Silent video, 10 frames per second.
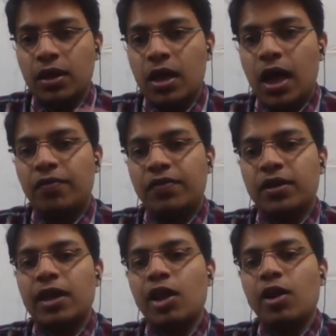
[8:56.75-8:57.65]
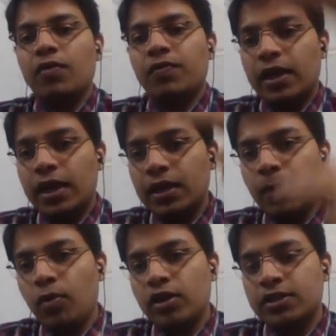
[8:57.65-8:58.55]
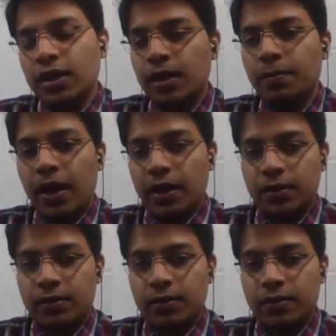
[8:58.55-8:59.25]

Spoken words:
After the layoff, again the employees can come back.